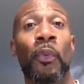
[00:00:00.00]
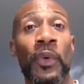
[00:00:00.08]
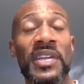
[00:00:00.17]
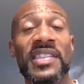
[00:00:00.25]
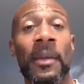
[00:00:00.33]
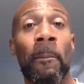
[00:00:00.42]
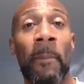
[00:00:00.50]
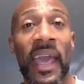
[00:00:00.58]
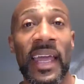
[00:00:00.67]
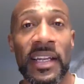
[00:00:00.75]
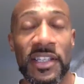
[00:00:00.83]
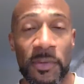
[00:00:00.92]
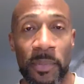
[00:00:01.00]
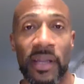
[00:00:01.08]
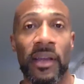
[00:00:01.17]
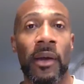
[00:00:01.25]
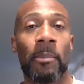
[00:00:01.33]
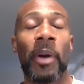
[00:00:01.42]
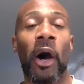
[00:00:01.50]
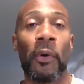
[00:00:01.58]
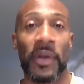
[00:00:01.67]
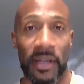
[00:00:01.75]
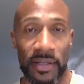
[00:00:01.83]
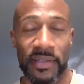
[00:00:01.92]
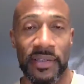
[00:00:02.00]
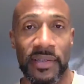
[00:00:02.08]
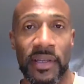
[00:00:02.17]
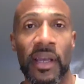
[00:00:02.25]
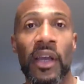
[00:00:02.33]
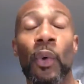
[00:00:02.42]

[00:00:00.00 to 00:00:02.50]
risk management components